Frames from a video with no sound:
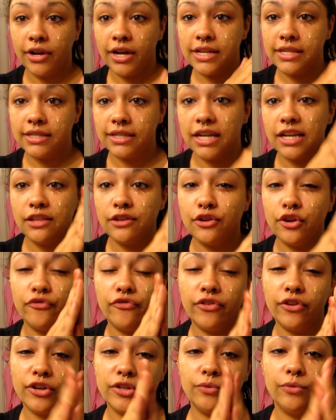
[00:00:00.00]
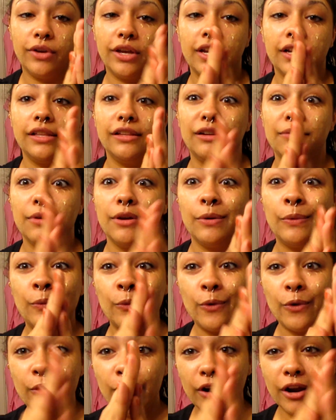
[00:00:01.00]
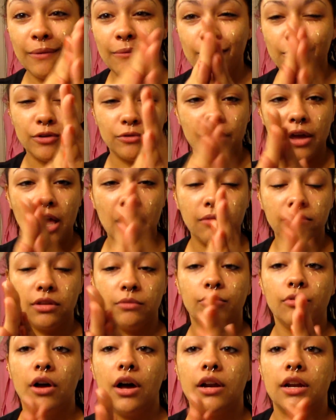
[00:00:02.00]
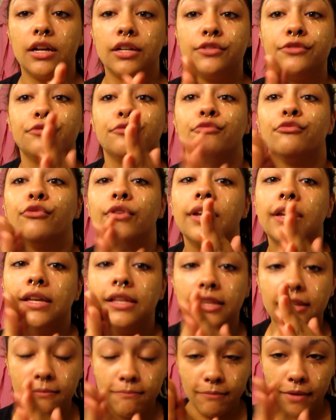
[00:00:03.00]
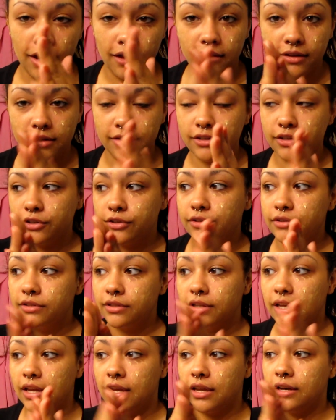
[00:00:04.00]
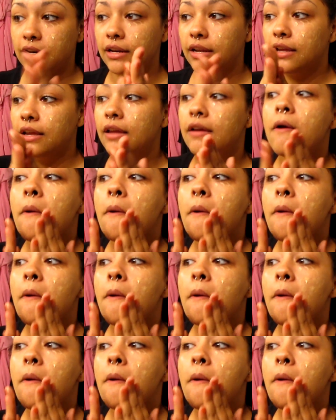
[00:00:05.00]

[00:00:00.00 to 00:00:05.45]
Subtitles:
your hands together, your fingers will get a little bit warm, which will help the product to really melt into your skin.